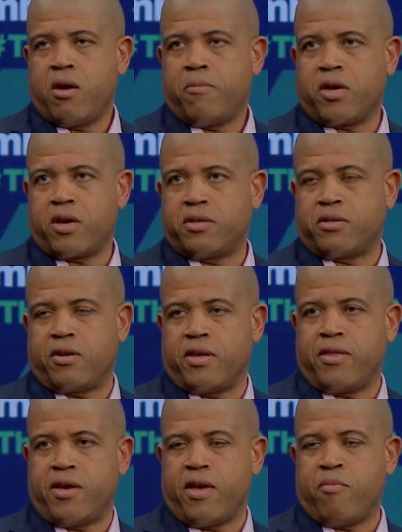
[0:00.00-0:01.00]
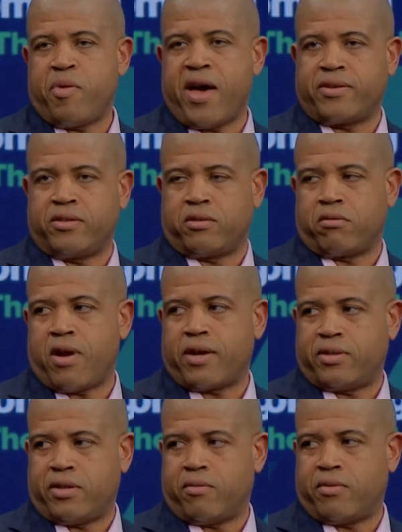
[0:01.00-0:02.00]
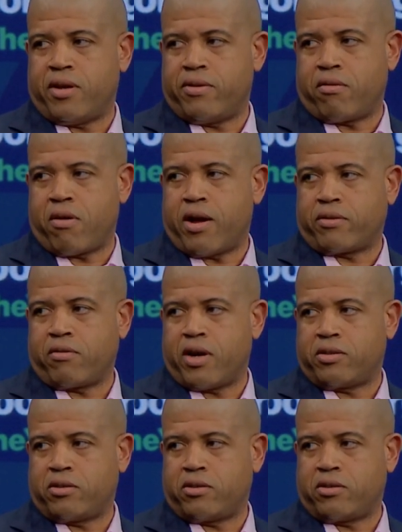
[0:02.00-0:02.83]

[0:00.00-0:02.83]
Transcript: because the impact is direct and indirect, right?